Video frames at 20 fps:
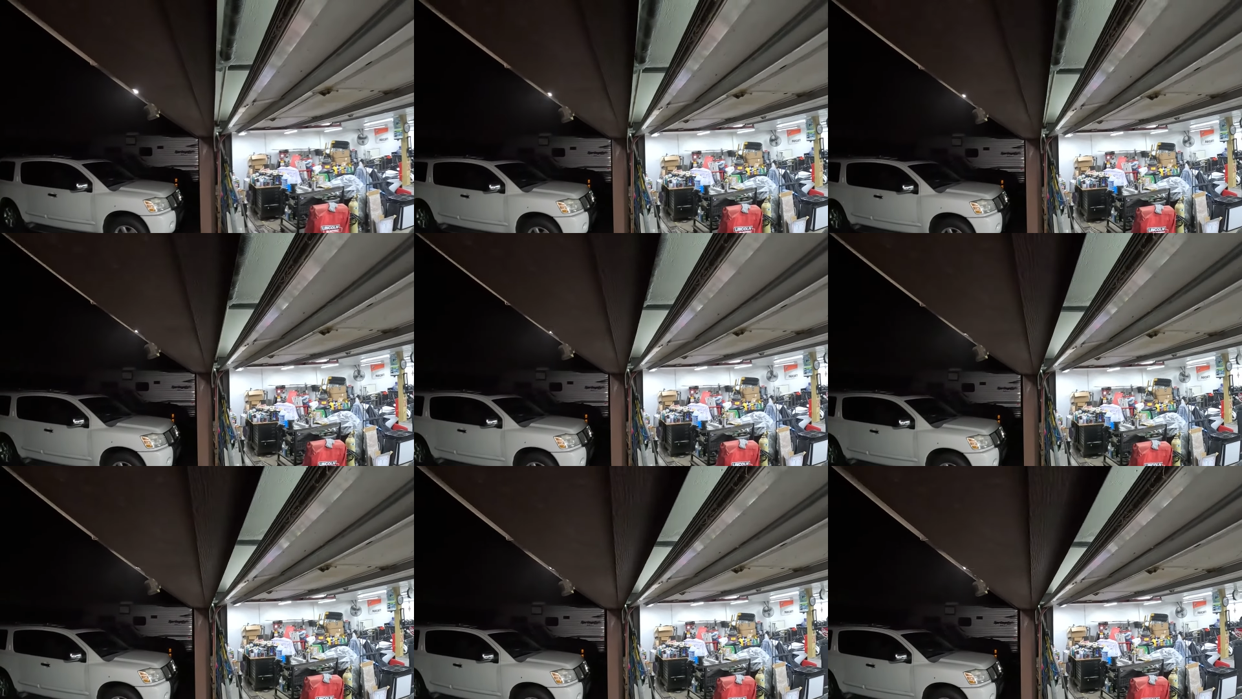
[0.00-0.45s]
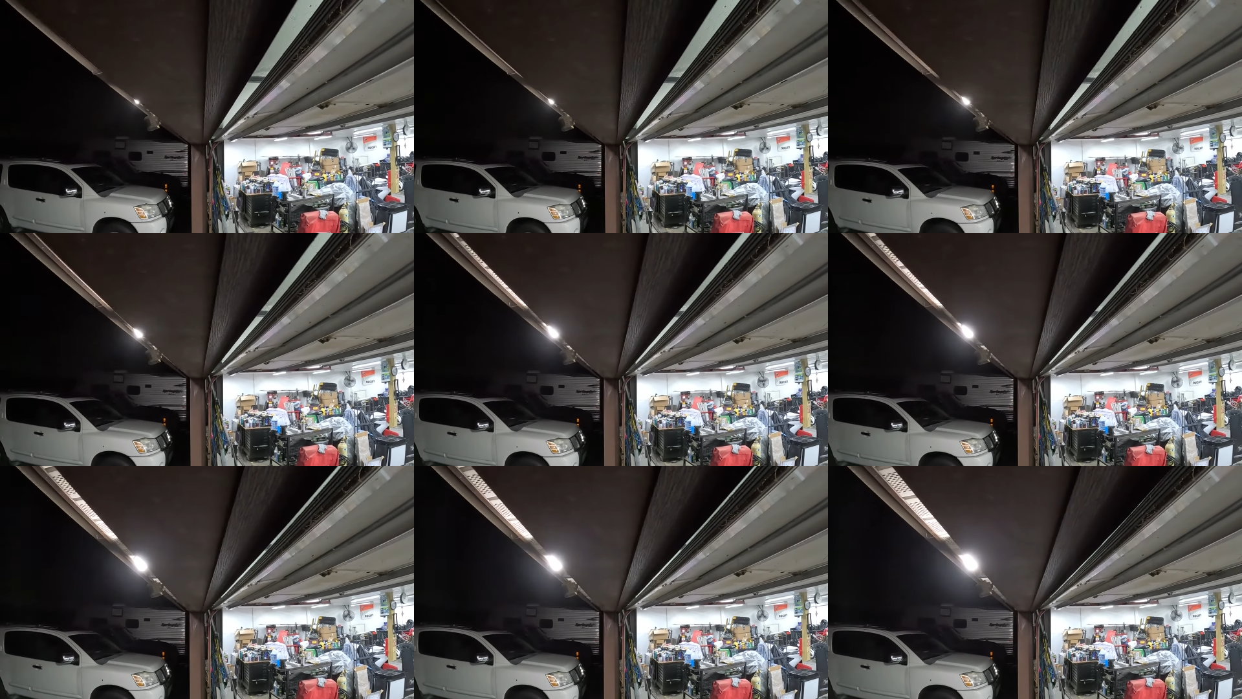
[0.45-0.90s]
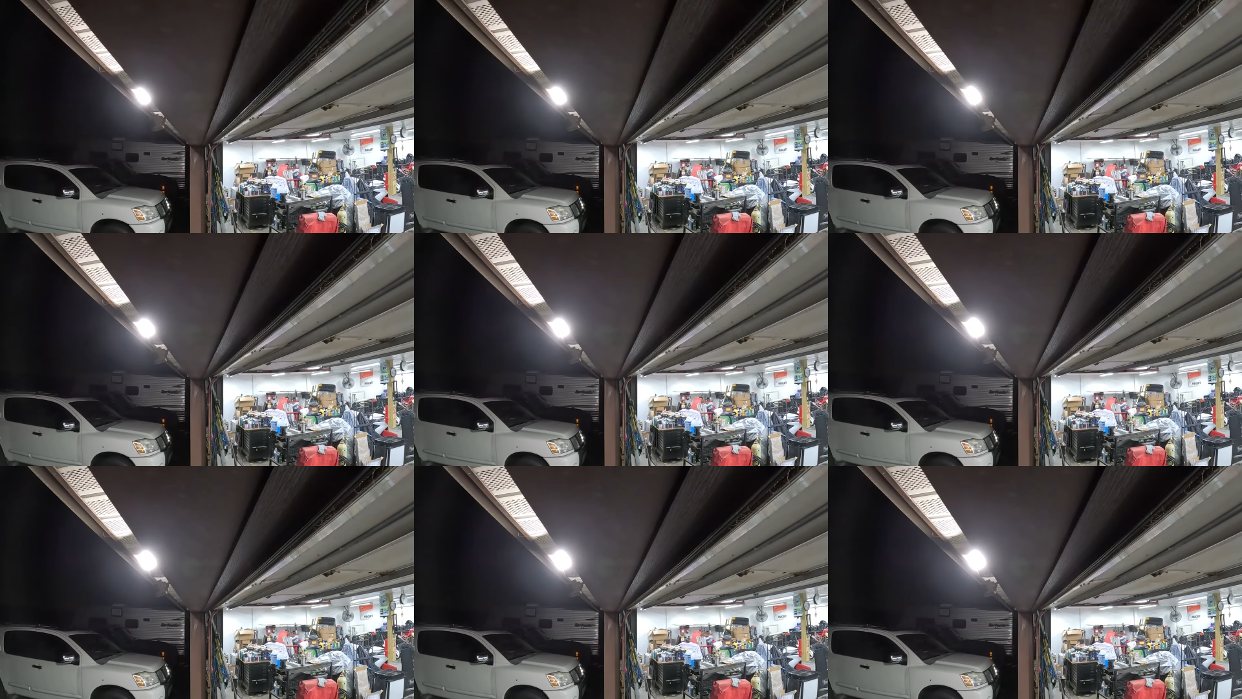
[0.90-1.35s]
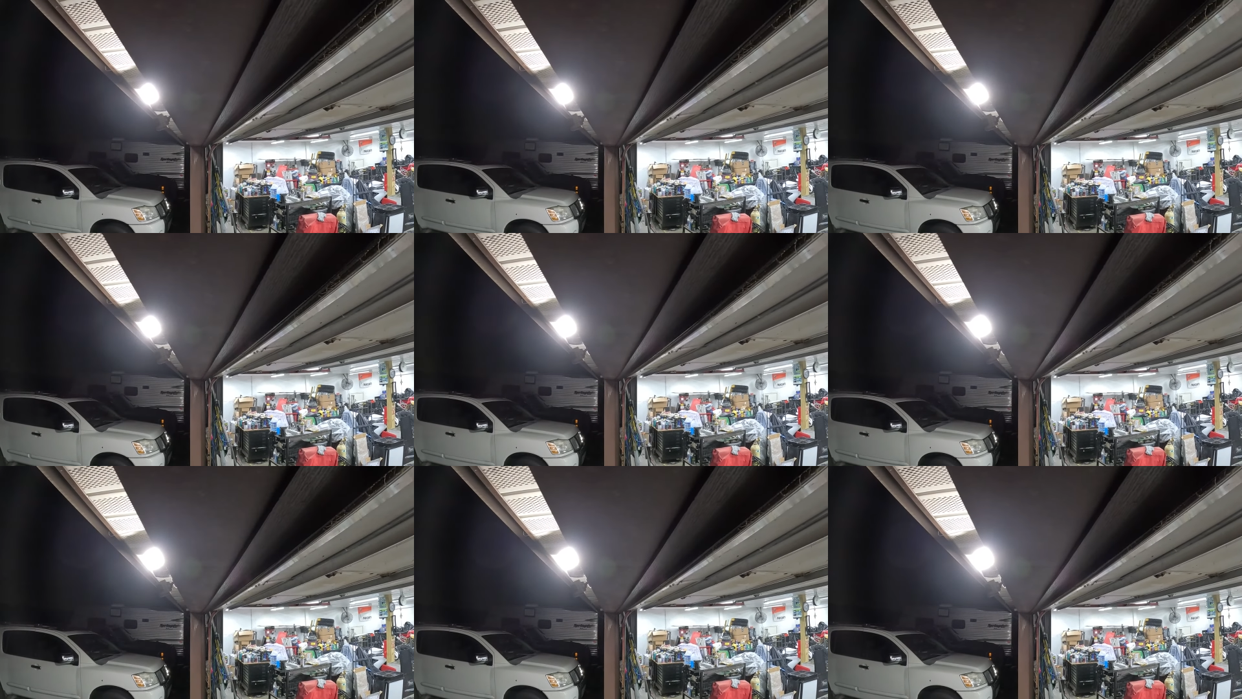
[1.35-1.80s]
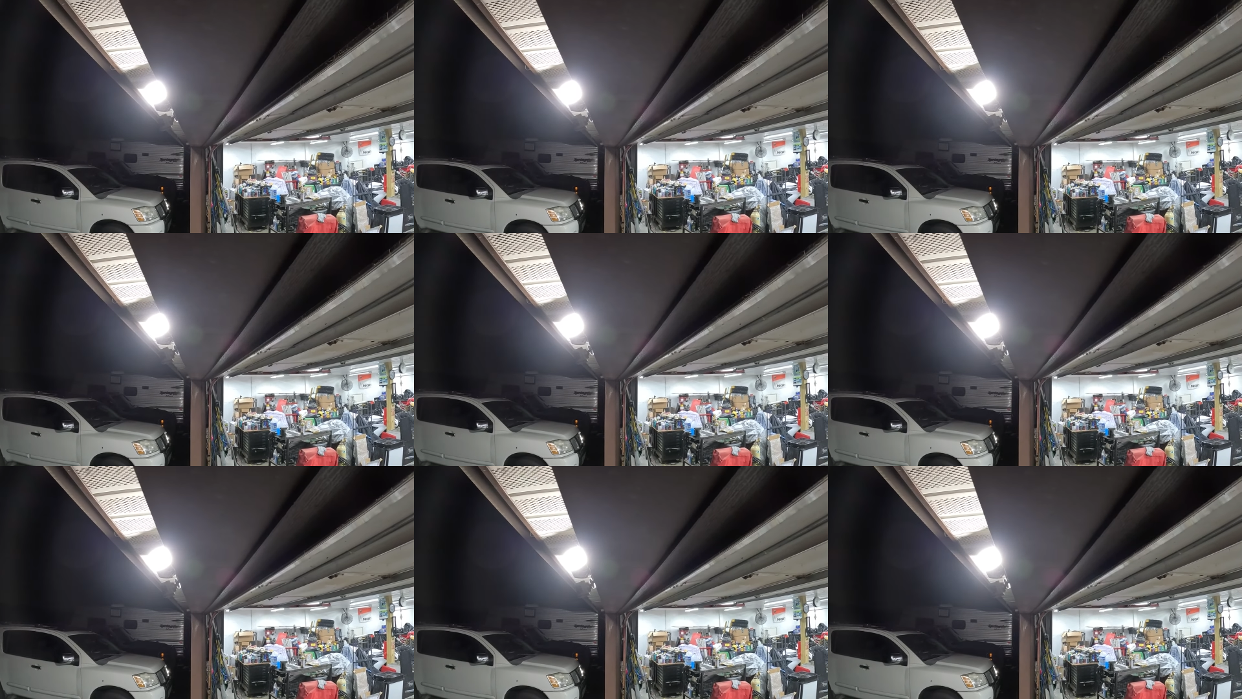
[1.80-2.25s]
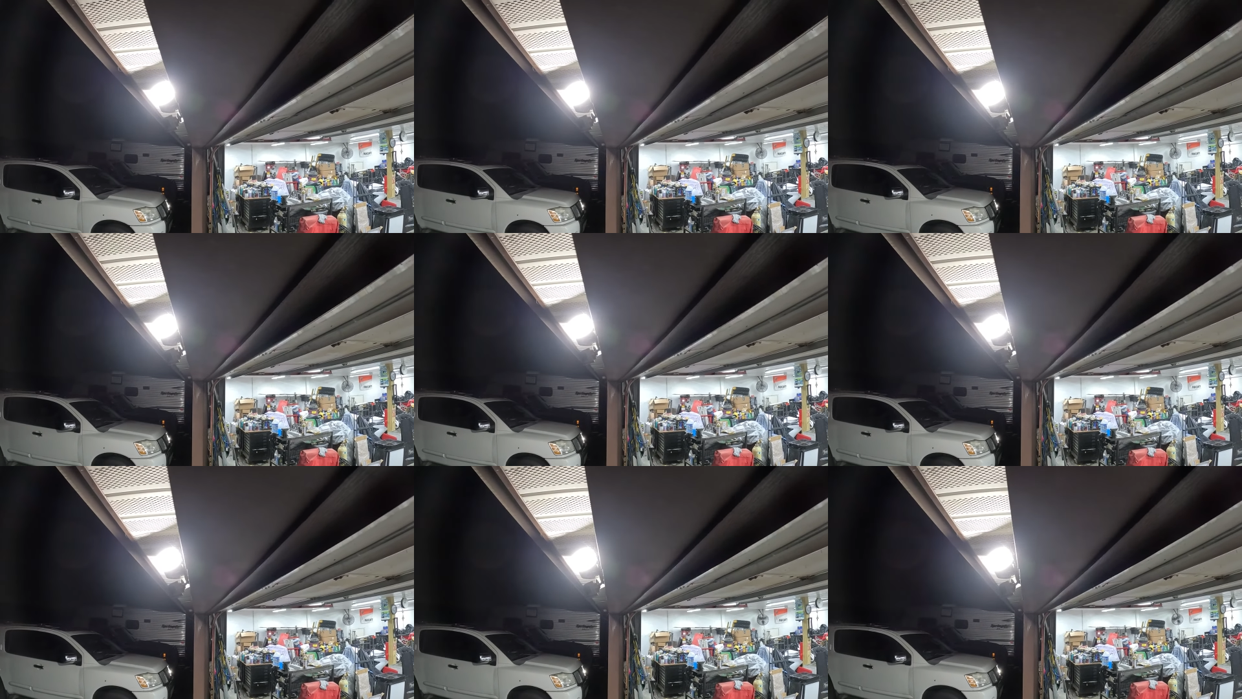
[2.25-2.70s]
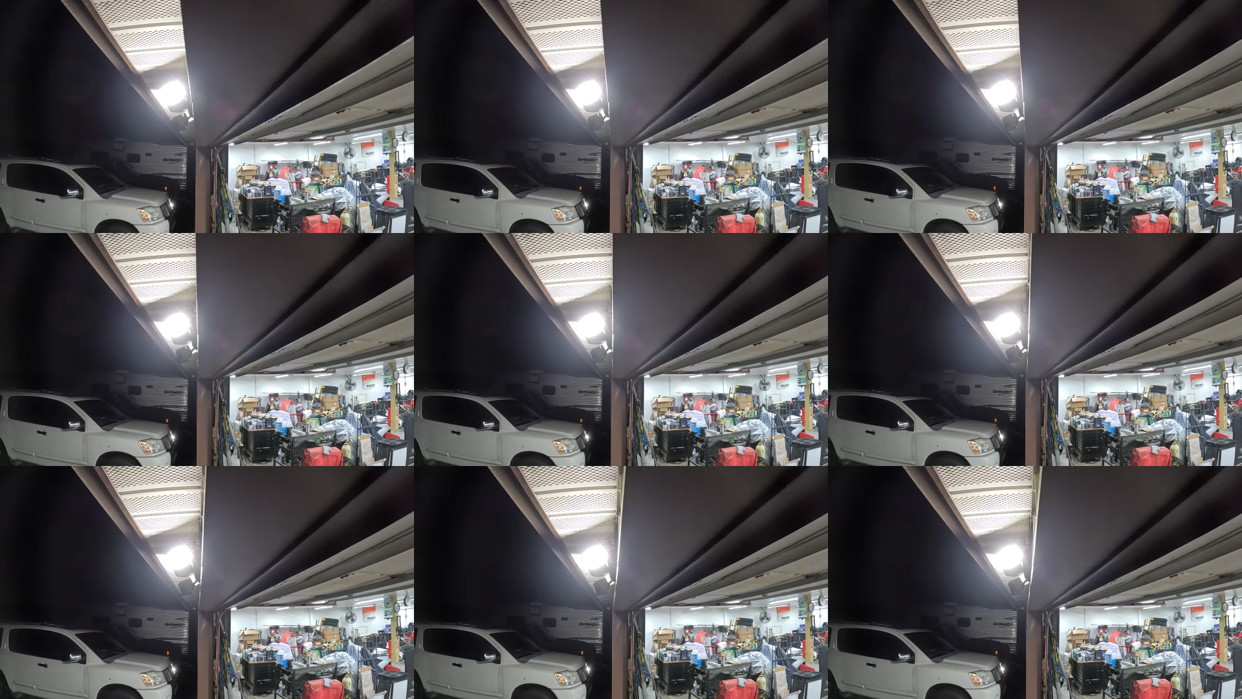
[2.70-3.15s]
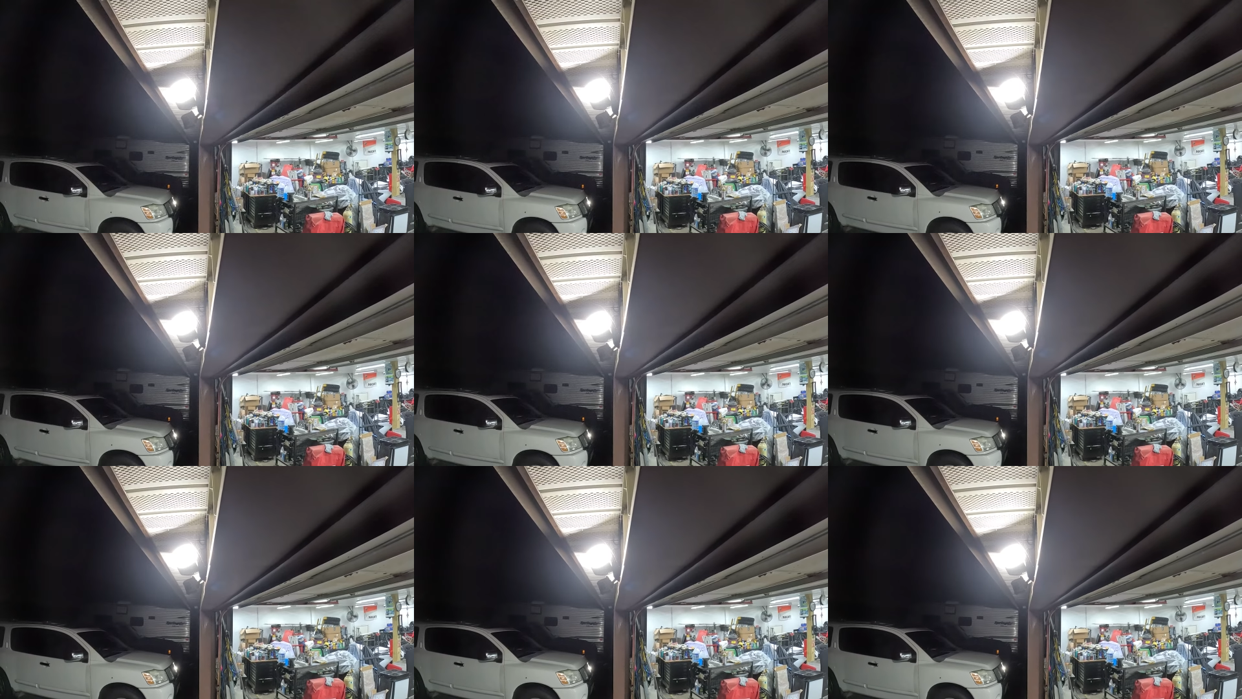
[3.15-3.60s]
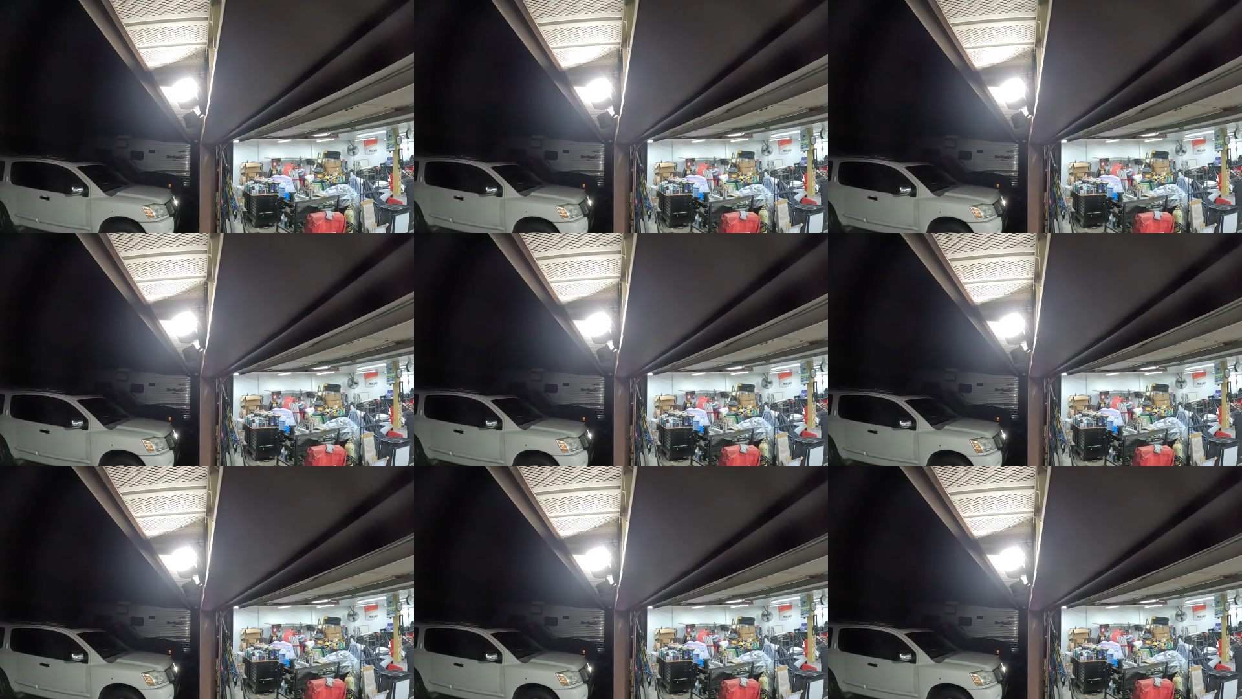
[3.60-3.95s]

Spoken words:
(no speaker visible)